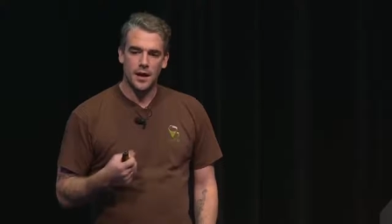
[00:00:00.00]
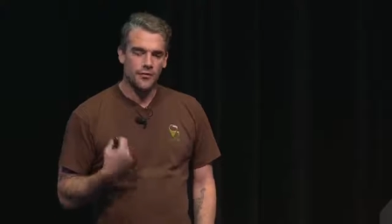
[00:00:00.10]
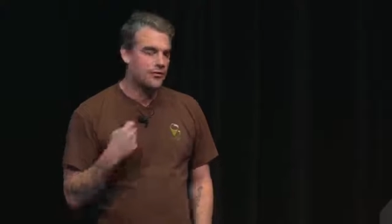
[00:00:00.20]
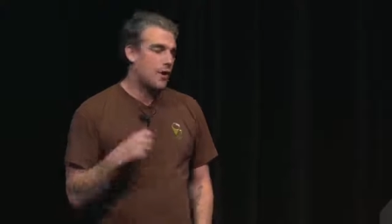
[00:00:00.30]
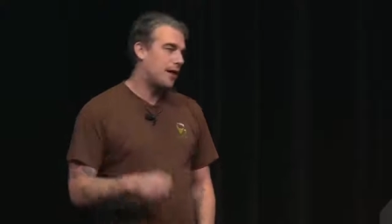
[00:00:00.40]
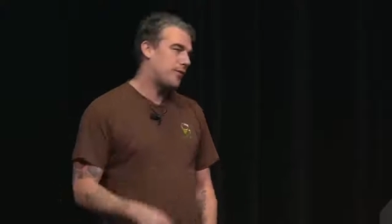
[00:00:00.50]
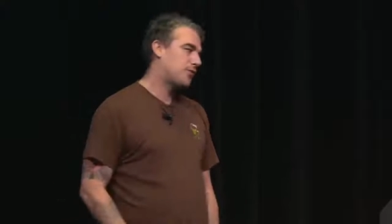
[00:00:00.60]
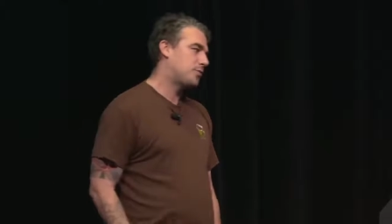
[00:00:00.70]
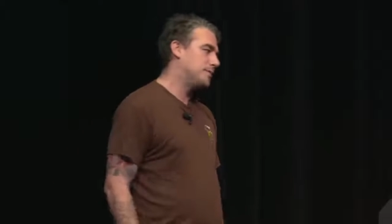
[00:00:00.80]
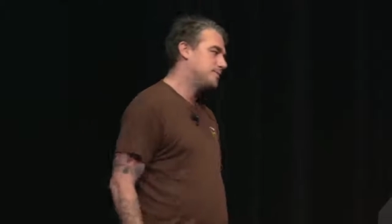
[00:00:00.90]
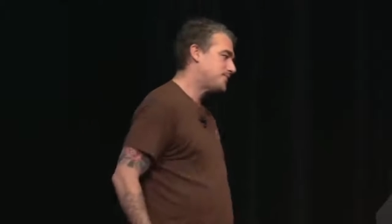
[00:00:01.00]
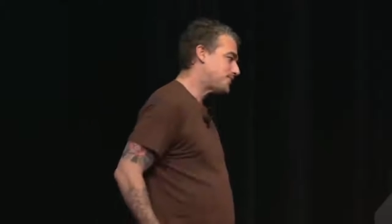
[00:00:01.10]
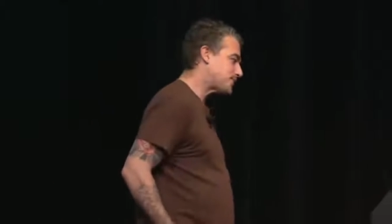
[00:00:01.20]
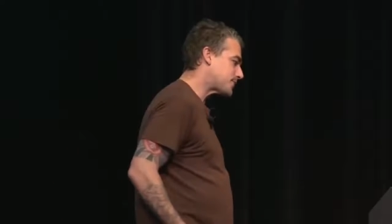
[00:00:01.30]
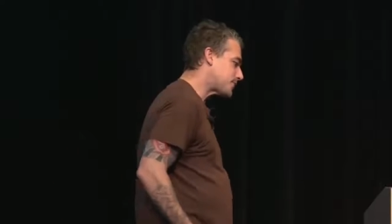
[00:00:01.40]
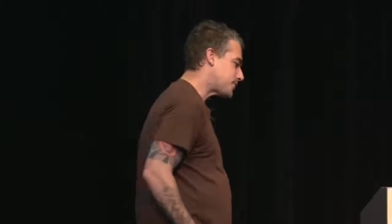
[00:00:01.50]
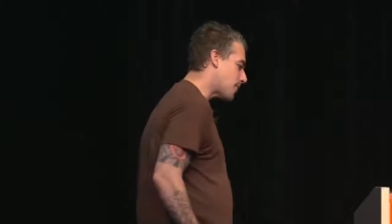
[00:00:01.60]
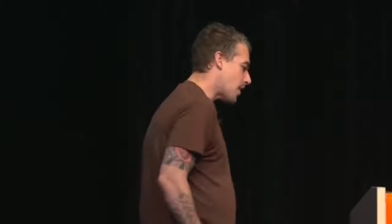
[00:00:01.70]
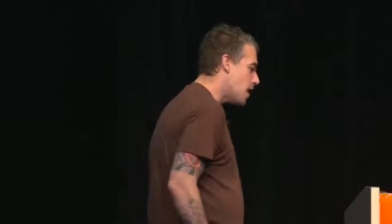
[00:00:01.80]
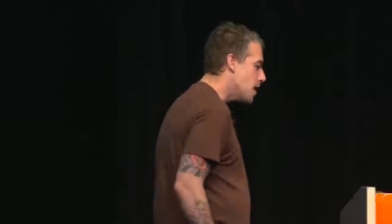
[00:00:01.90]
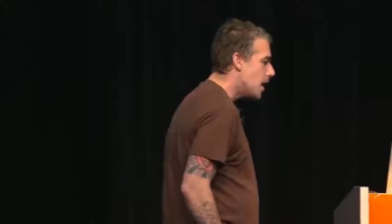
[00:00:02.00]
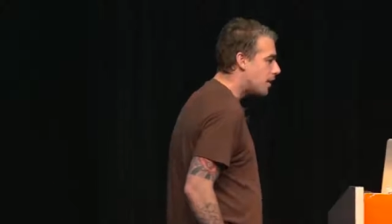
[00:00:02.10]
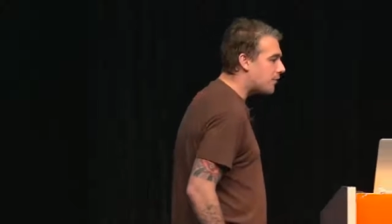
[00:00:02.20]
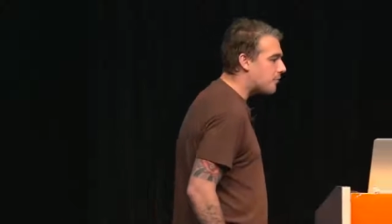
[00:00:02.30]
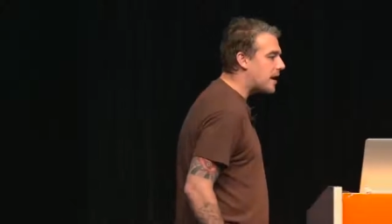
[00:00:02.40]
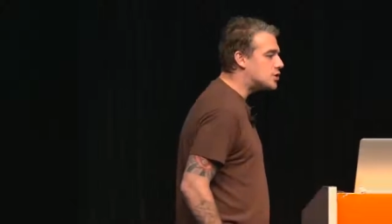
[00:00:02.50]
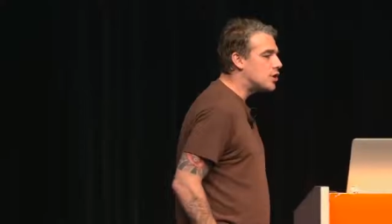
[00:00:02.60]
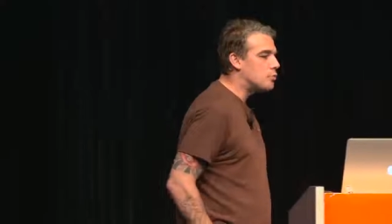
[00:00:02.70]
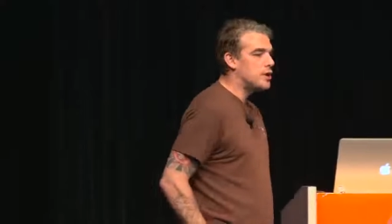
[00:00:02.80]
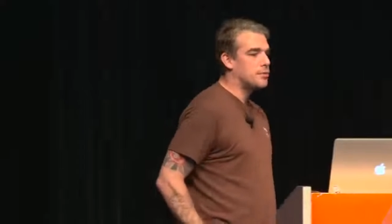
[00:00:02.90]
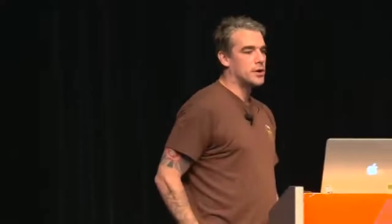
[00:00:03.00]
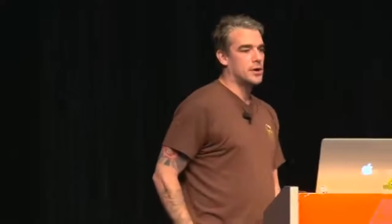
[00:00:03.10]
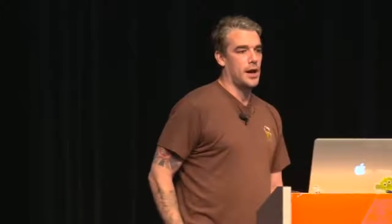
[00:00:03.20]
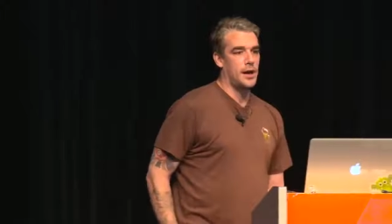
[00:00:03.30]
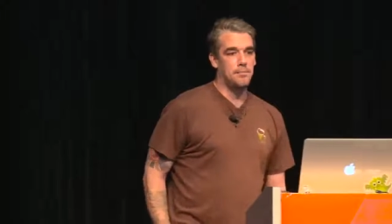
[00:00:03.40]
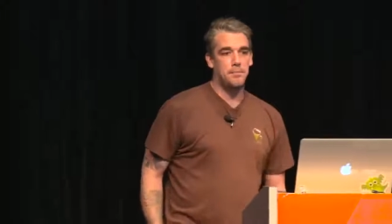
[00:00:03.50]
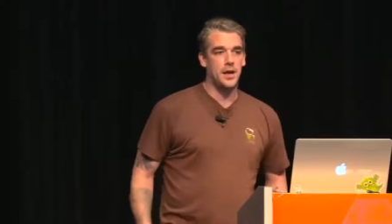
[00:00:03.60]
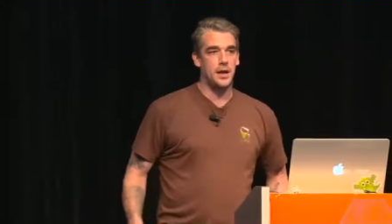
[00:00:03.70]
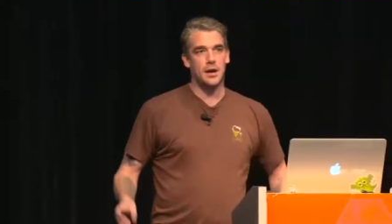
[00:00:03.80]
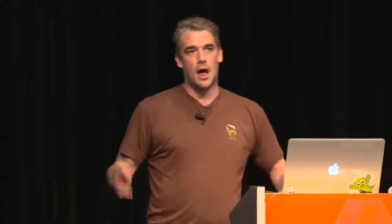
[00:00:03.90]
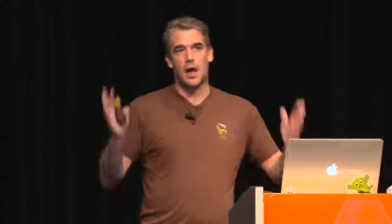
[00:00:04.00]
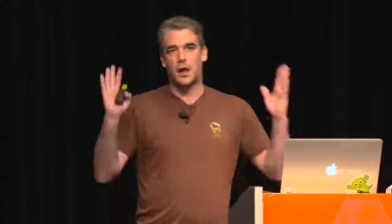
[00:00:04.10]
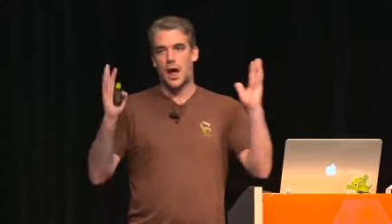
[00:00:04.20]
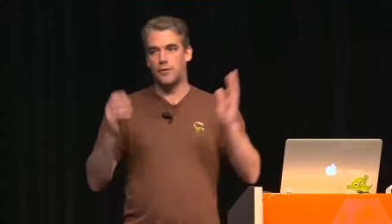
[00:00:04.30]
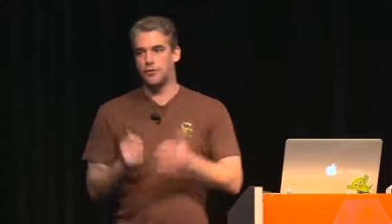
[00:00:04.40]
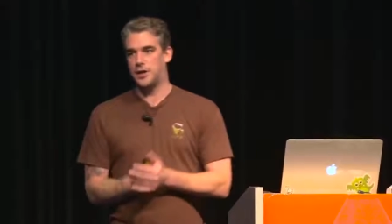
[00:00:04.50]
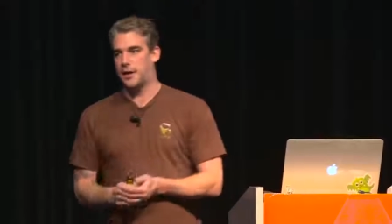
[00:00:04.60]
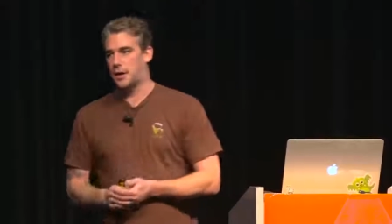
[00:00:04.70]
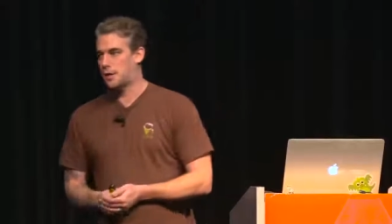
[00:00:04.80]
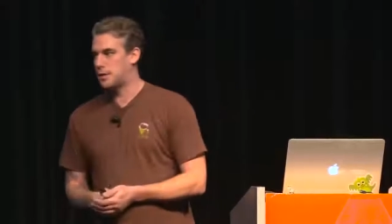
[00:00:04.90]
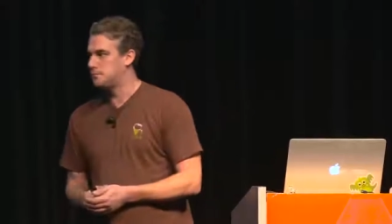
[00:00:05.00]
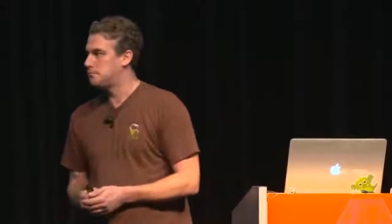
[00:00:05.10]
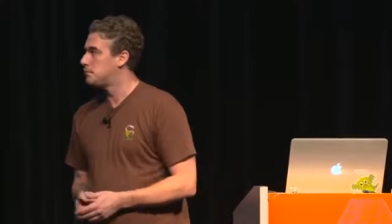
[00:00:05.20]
Let's try this one let's imagine that we were a big online retailer.